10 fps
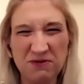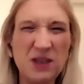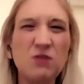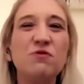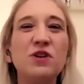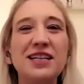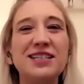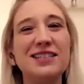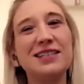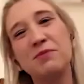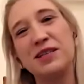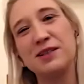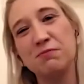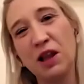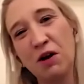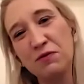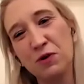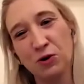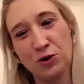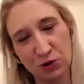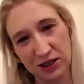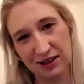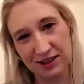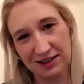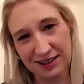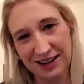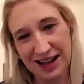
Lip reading: feel free to send me some love on Twitter.